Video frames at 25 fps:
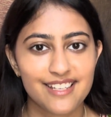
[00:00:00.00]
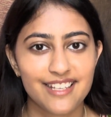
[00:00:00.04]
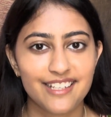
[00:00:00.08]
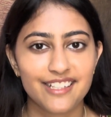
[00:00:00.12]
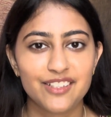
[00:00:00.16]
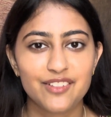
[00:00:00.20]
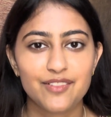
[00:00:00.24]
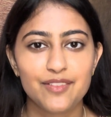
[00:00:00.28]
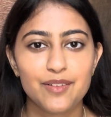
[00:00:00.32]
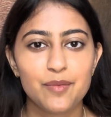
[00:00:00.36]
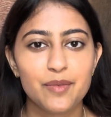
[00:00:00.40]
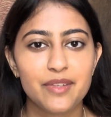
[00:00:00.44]
and
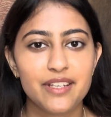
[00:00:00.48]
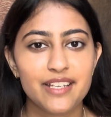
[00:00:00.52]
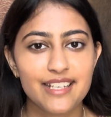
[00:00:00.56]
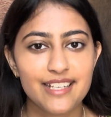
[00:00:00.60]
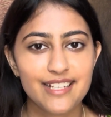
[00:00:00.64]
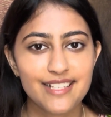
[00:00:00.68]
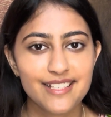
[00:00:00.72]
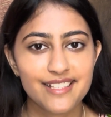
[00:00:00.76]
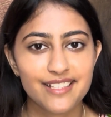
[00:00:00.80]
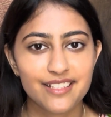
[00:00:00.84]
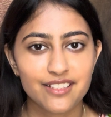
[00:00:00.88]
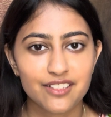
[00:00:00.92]
it will be
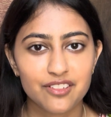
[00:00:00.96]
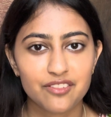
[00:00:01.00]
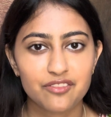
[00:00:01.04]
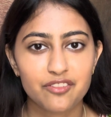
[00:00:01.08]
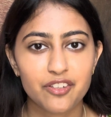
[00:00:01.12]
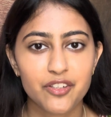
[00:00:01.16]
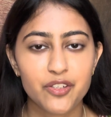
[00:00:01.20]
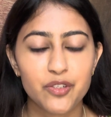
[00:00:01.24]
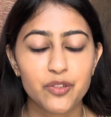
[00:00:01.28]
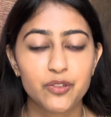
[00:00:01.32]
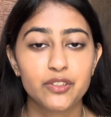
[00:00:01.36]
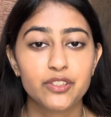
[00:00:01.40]
easier
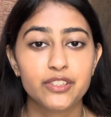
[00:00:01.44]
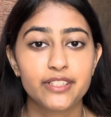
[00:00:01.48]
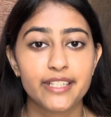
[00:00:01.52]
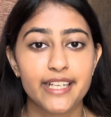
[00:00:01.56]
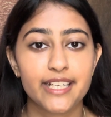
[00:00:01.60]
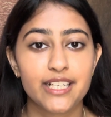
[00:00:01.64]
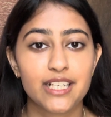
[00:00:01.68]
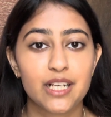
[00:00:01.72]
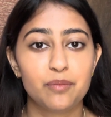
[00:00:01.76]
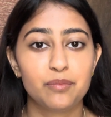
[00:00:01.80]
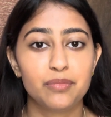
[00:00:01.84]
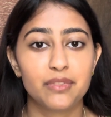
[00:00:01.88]
for you to
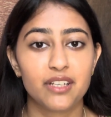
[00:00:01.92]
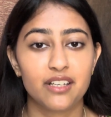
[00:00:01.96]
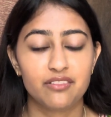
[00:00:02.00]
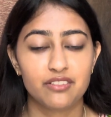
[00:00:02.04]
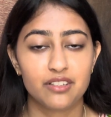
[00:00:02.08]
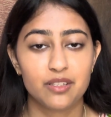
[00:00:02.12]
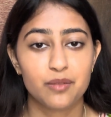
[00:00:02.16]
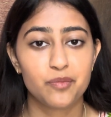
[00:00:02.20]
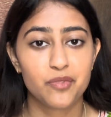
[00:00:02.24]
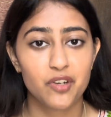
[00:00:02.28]
take up tougher